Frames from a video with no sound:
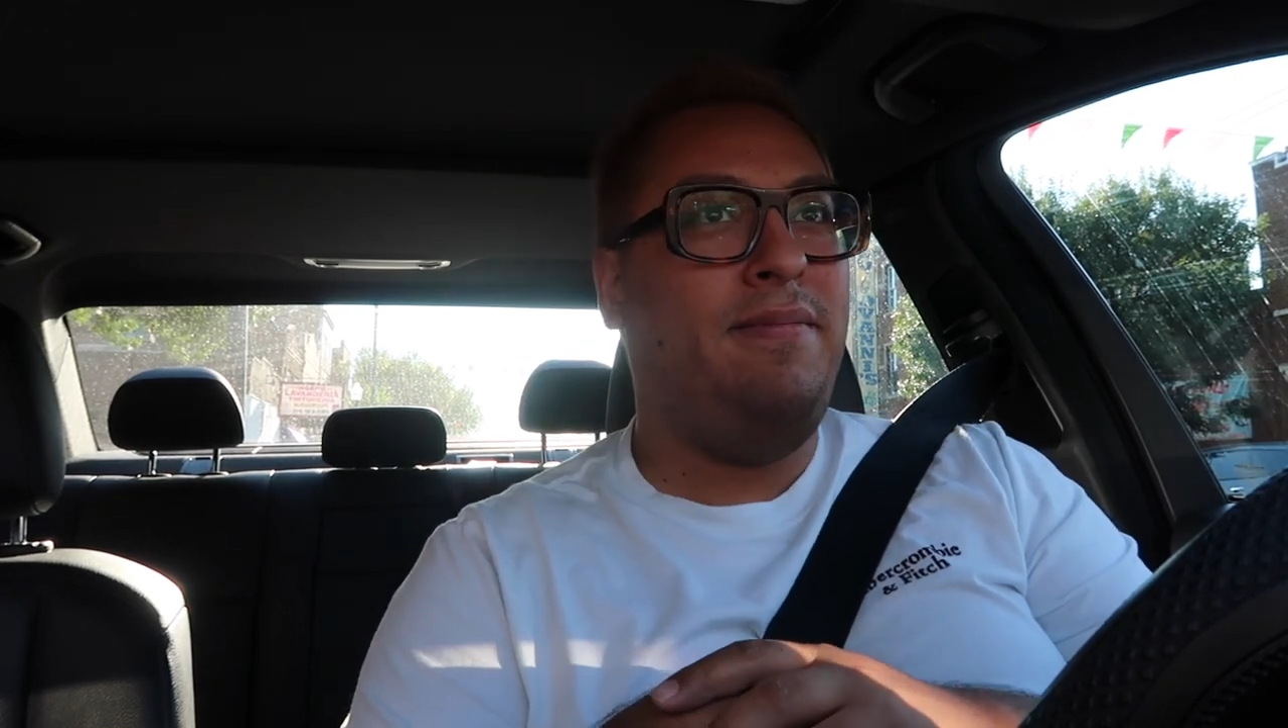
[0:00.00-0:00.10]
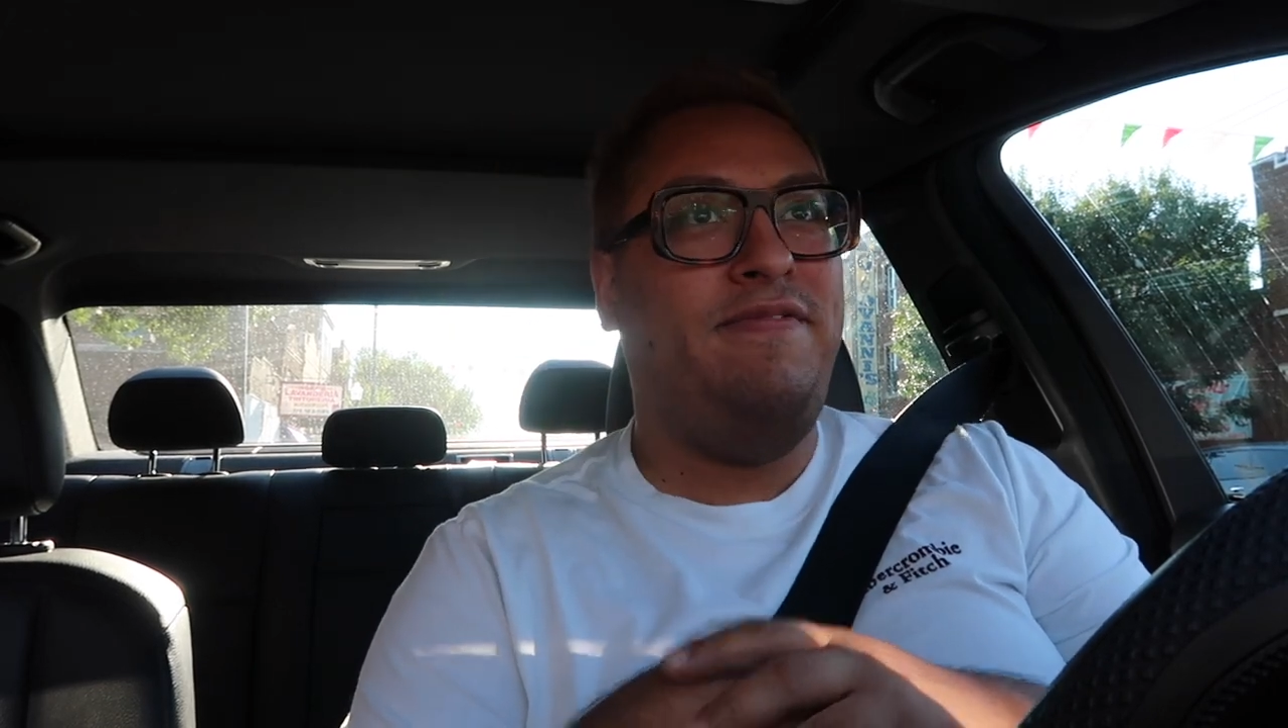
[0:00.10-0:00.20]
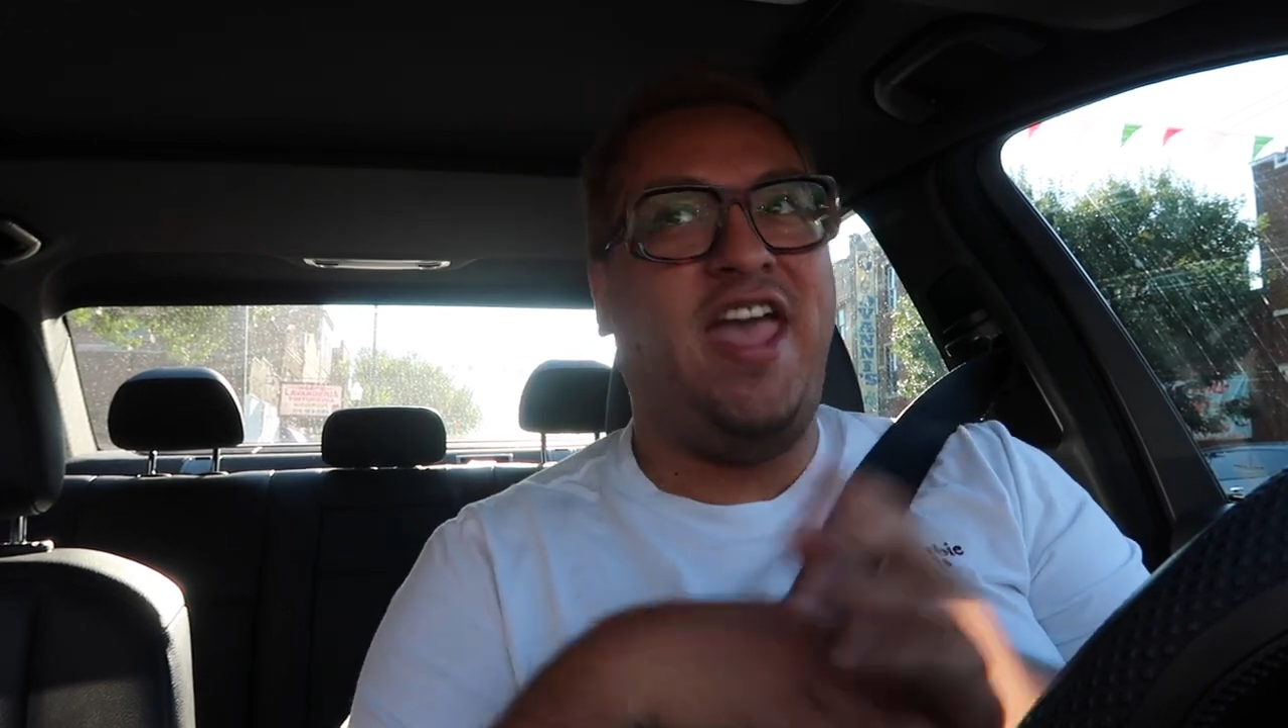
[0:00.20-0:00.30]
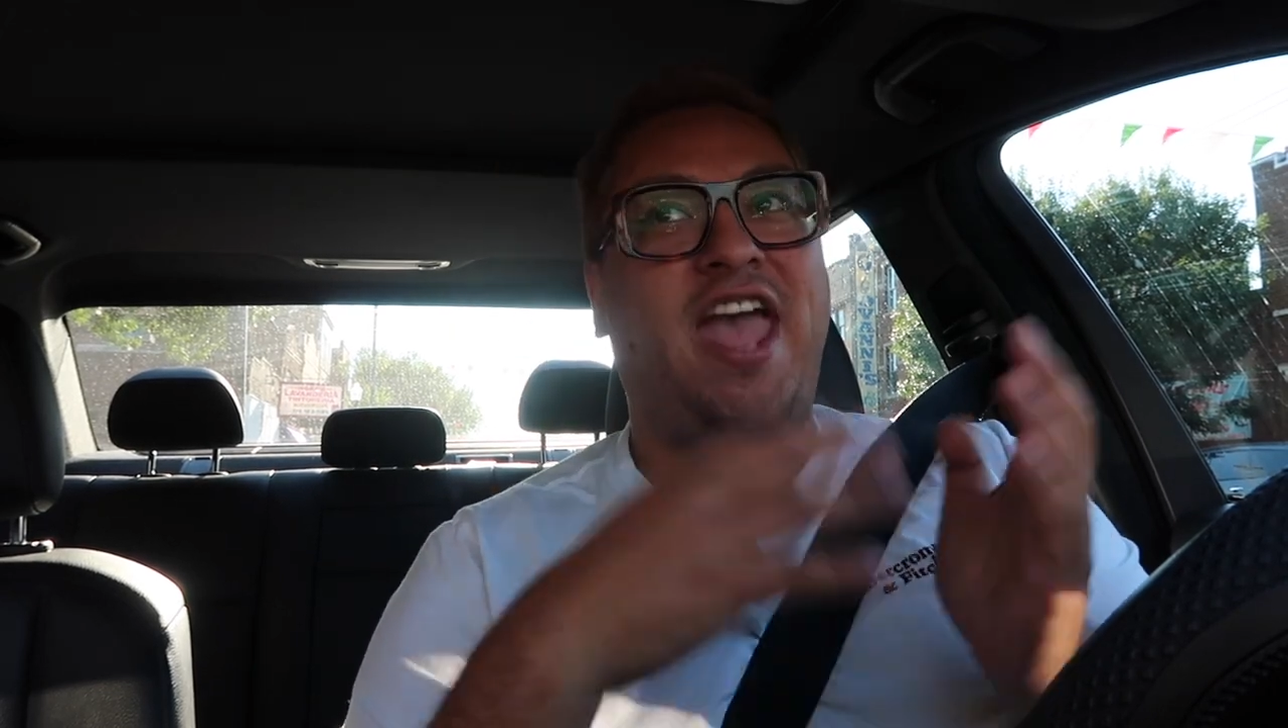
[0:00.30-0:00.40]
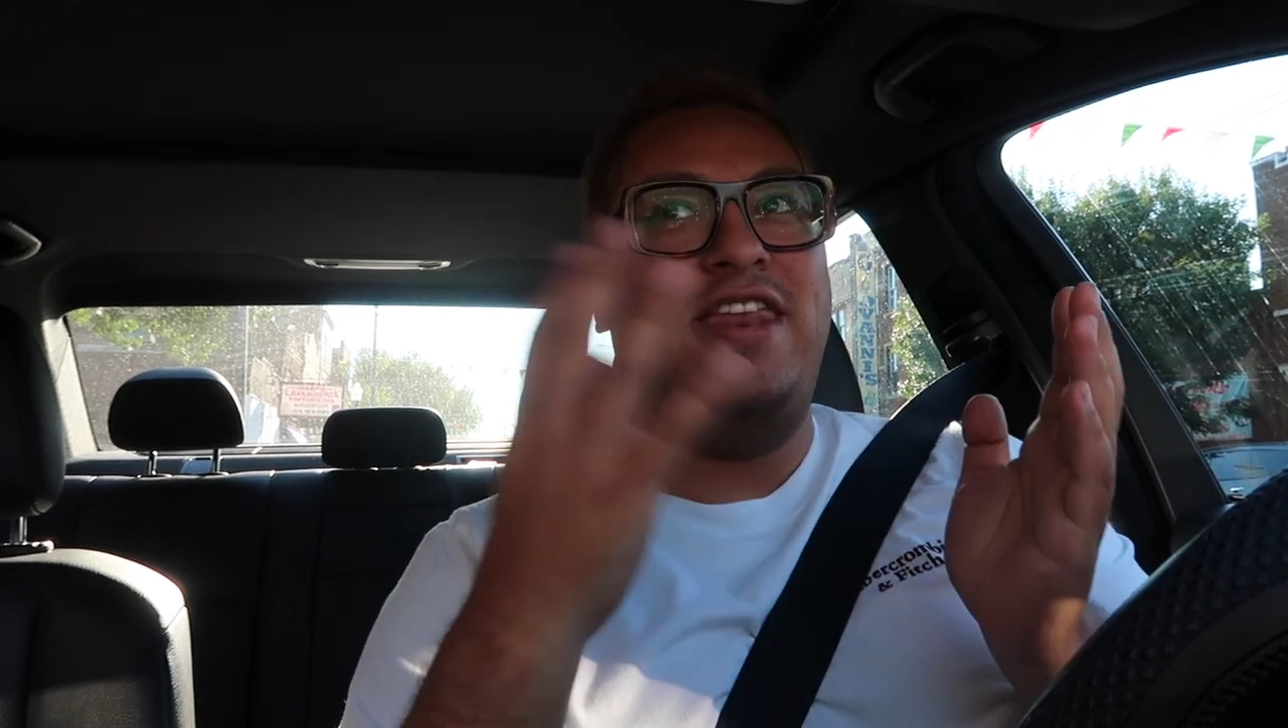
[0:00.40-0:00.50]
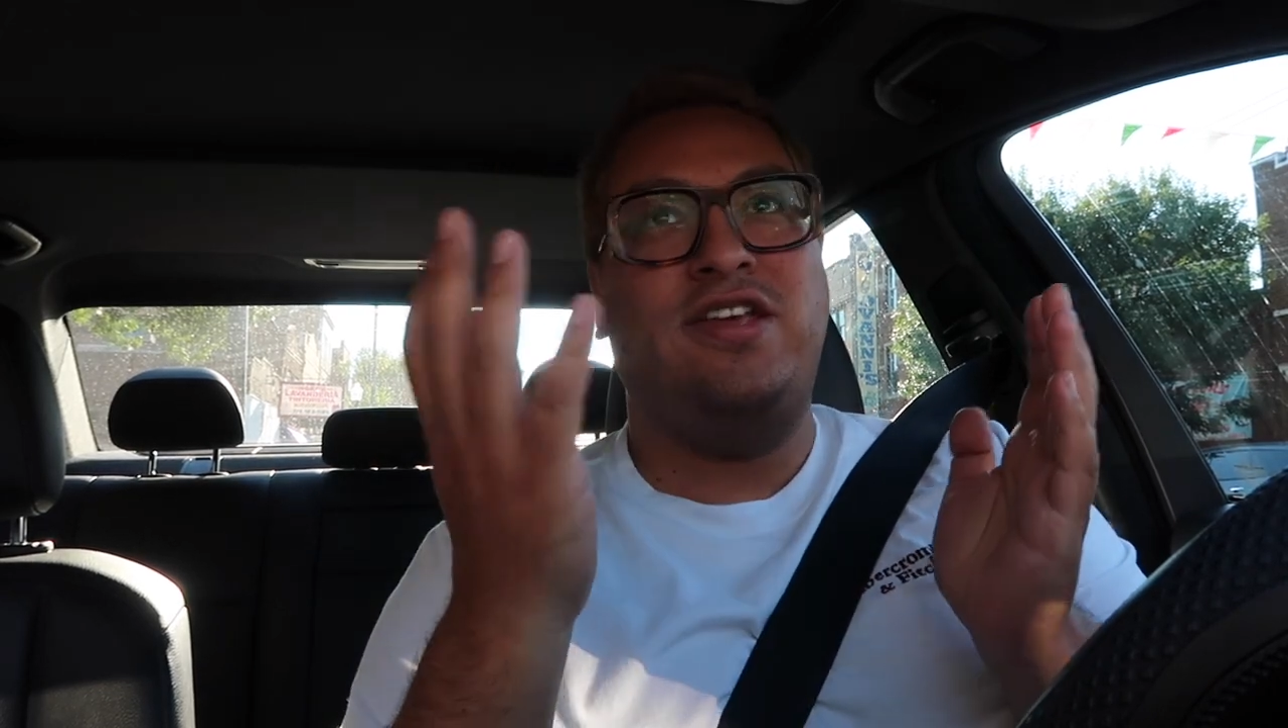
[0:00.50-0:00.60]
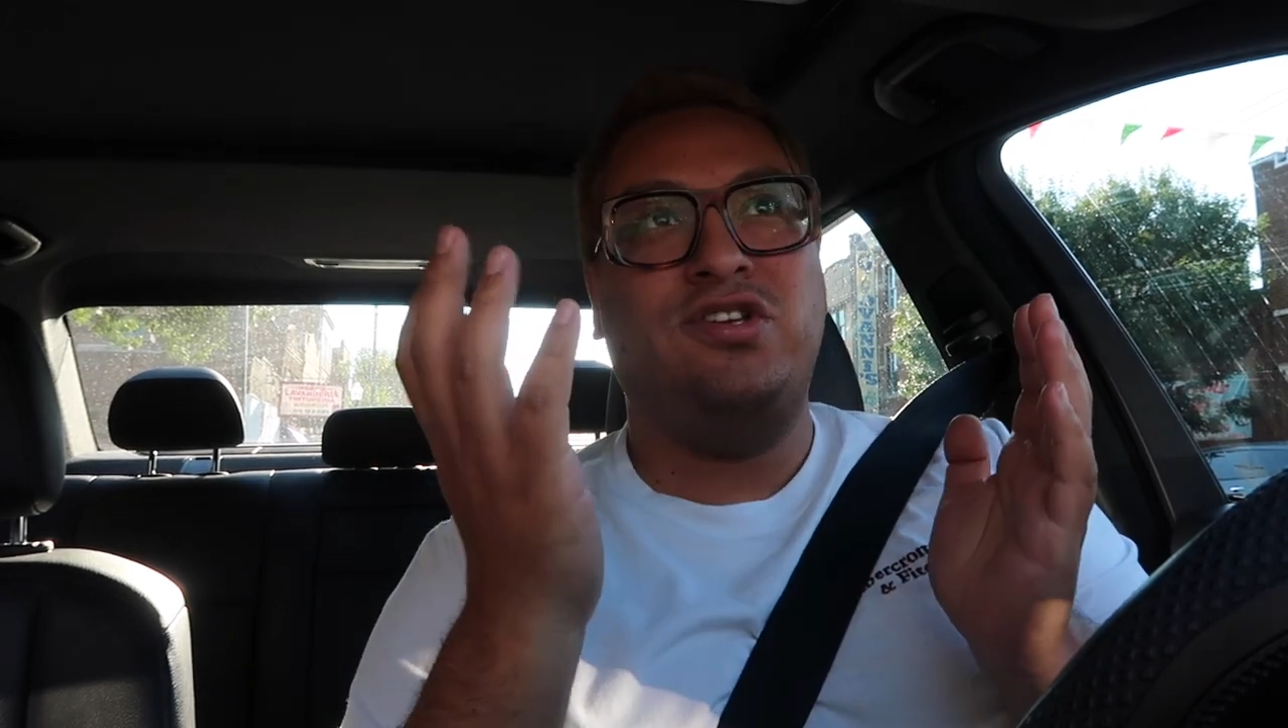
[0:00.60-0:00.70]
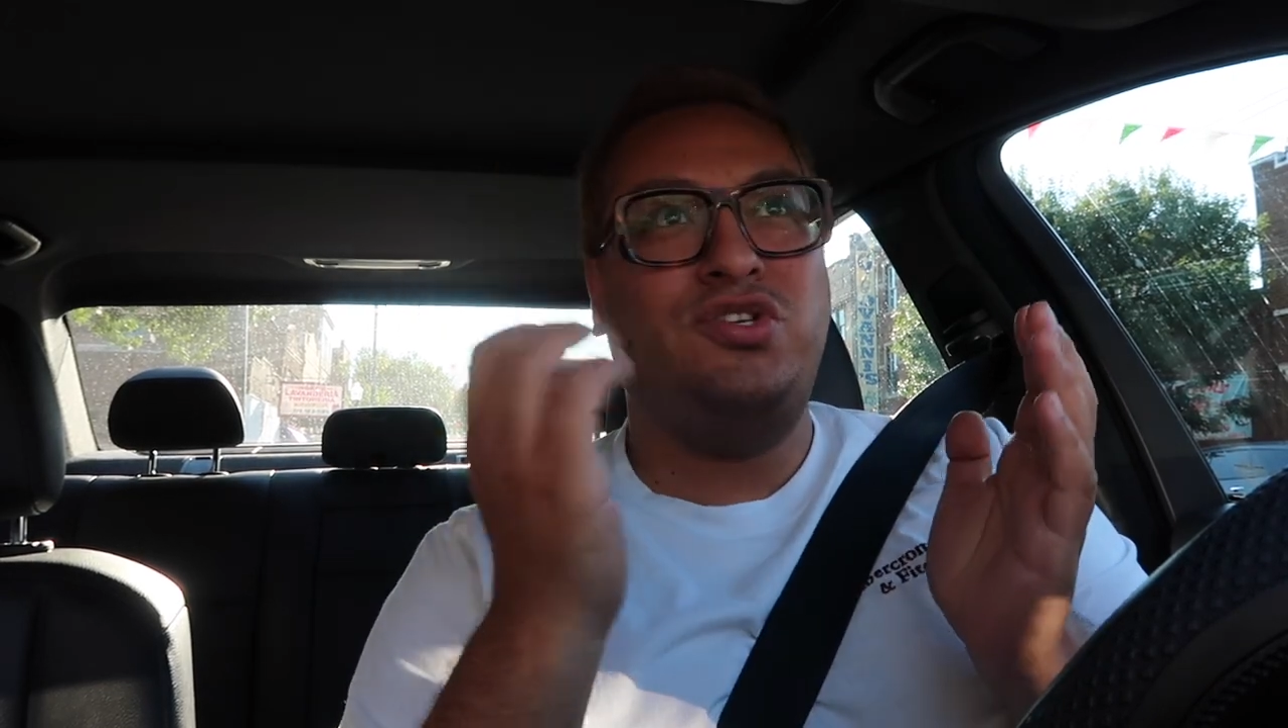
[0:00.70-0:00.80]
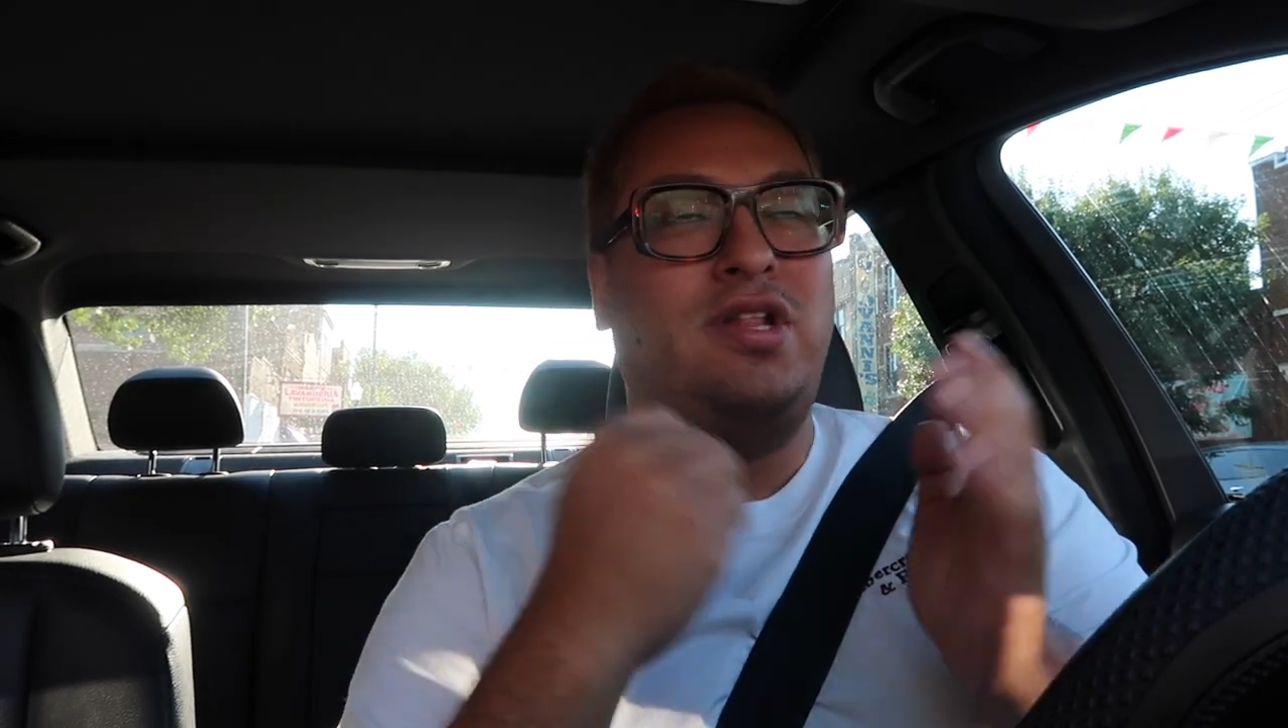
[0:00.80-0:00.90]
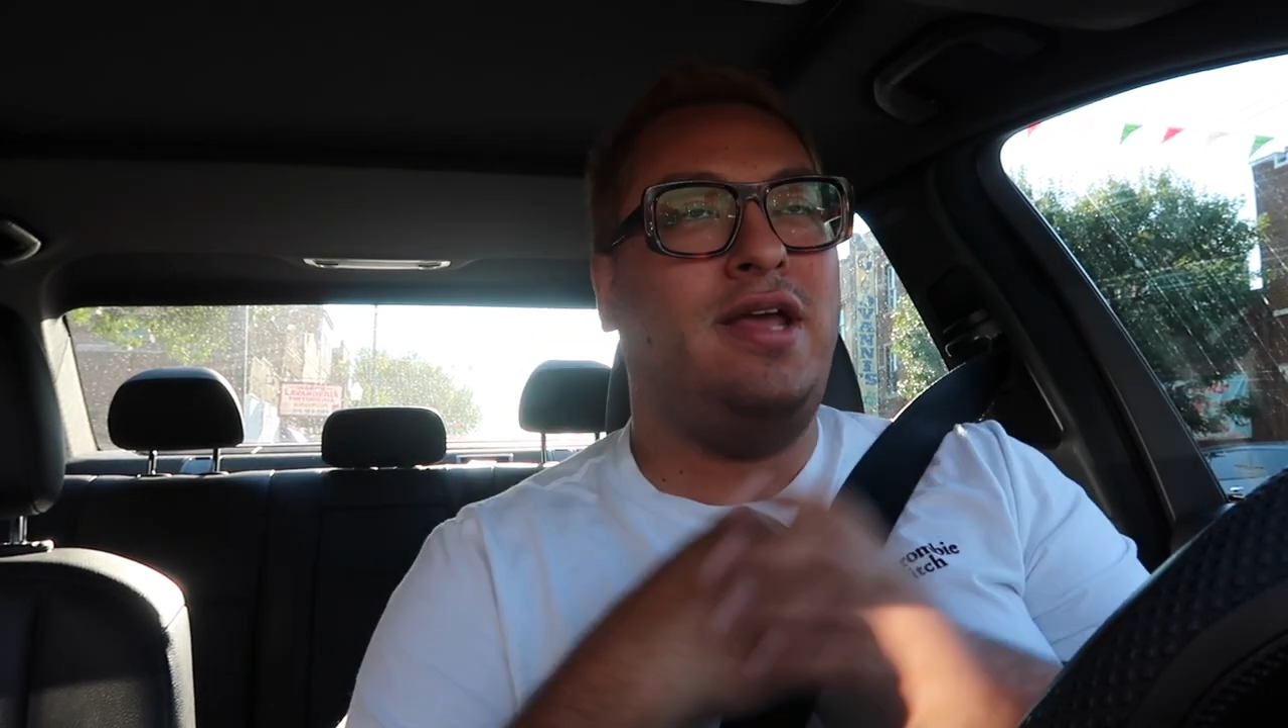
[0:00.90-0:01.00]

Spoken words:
vanish